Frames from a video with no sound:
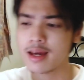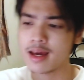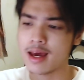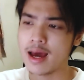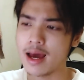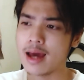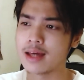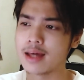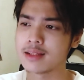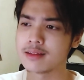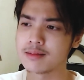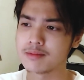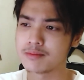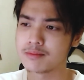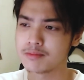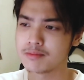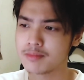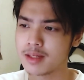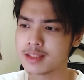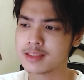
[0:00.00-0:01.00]
And
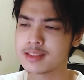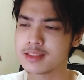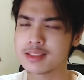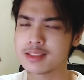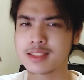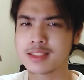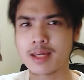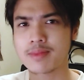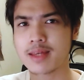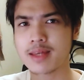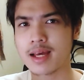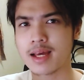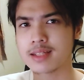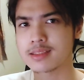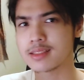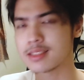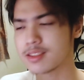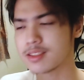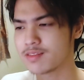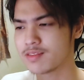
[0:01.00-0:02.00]
it's the same thing as
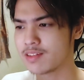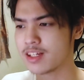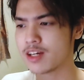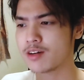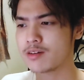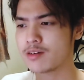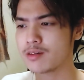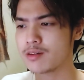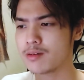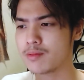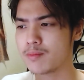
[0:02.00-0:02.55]
this video,